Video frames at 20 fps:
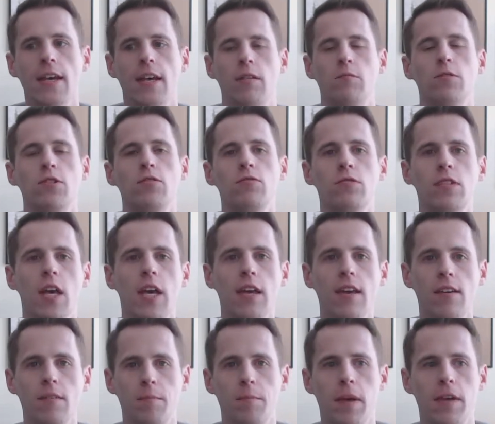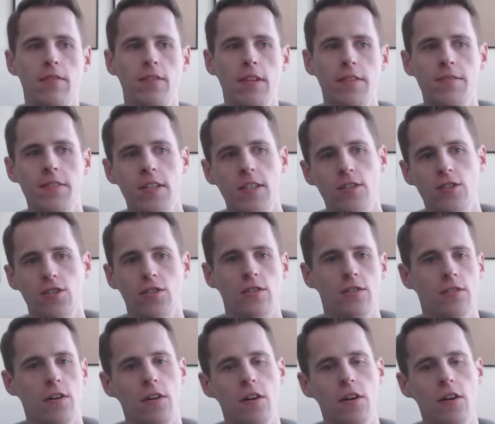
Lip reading: And when you take a bevy of ninjas,